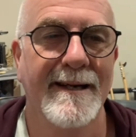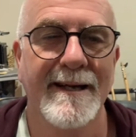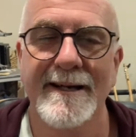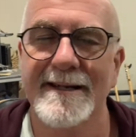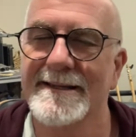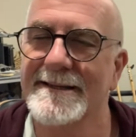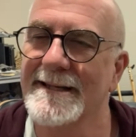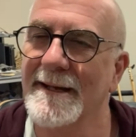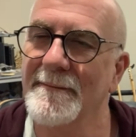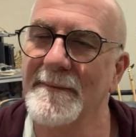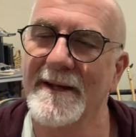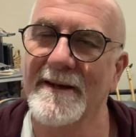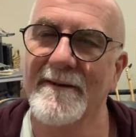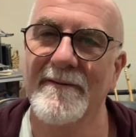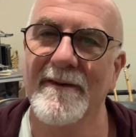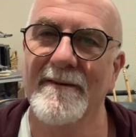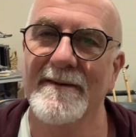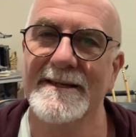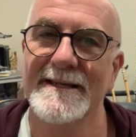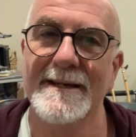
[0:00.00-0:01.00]
Something
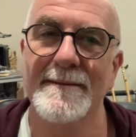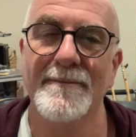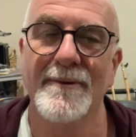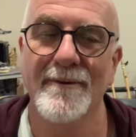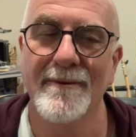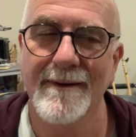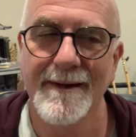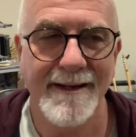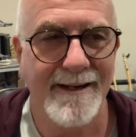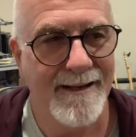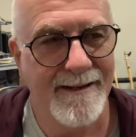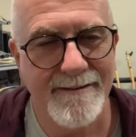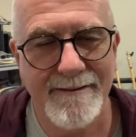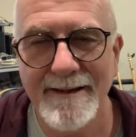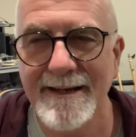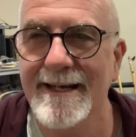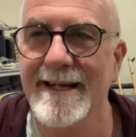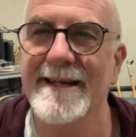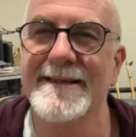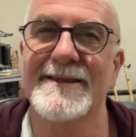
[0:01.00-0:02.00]
very simple.
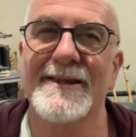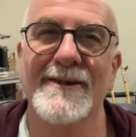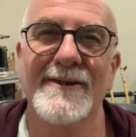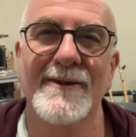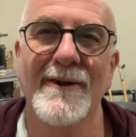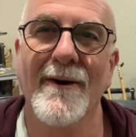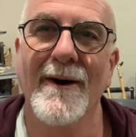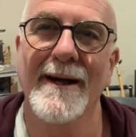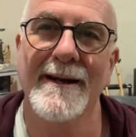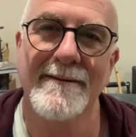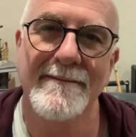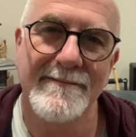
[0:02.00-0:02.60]
It's at night.